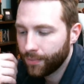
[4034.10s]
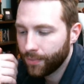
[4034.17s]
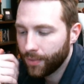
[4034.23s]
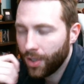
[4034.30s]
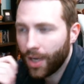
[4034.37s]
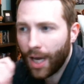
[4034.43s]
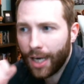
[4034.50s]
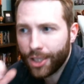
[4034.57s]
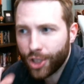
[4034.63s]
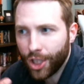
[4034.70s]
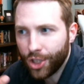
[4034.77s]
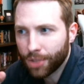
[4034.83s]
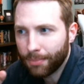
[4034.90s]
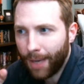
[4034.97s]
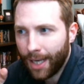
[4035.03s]
you got to
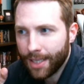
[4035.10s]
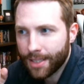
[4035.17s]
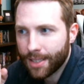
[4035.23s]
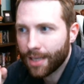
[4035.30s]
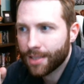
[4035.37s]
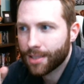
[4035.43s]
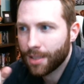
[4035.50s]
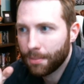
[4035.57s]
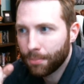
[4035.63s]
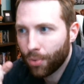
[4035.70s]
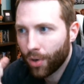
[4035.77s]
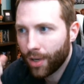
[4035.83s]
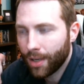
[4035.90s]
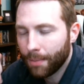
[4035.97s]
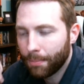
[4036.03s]
change your mindset at some
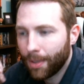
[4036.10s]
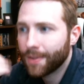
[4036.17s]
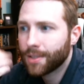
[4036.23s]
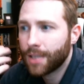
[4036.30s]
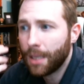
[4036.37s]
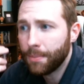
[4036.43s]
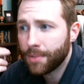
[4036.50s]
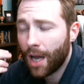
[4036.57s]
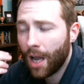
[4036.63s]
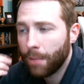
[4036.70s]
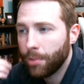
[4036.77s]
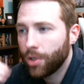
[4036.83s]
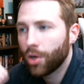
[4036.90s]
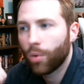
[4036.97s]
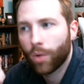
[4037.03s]
point. But at the same
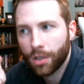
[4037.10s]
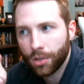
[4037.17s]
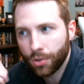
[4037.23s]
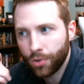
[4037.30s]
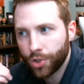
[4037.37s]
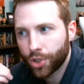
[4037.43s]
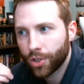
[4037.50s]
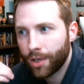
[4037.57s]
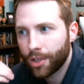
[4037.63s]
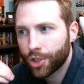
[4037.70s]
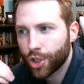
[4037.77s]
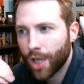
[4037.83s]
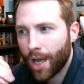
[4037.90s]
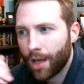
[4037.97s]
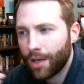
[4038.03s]
time, you don't want to lose your inner
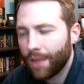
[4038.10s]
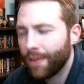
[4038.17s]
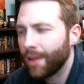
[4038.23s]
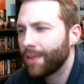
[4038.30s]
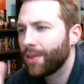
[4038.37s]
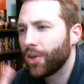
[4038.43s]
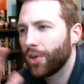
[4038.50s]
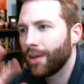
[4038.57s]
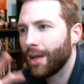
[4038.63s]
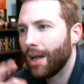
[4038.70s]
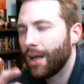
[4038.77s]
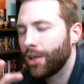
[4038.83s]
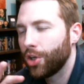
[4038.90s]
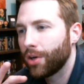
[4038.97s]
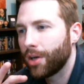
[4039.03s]
child. I think
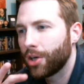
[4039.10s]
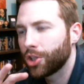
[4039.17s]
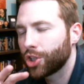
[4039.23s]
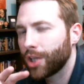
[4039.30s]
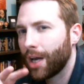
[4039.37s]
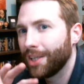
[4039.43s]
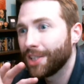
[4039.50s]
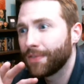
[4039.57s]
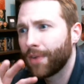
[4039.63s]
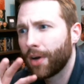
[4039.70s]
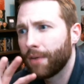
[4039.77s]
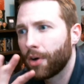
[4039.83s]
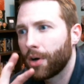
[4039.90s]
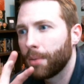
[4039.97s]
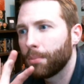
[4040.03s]
your inner child is
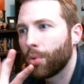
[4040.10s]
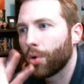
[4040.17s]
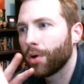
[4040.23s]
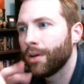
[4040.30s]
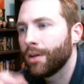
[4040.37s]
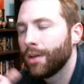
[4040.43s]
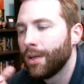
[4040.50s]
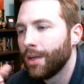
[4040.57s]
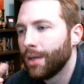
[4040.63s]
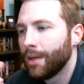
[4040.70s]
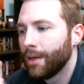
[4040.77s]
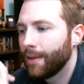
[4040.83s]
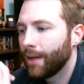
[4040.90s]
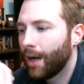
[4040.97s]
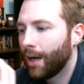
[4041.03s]
very, very important.
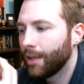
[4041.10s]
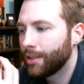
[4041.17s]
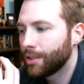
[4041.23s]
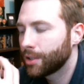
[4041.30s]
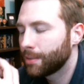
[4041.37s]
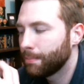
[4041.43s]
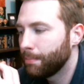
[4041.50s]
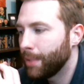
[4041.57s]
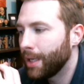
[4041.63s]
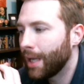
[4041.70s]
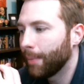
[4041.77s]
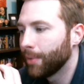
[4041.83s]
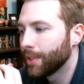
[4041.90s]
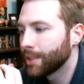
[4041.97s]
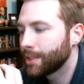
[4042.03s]
Just being
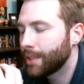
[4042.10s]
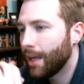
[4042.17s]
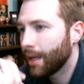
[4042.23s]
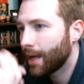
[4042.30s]
able to stay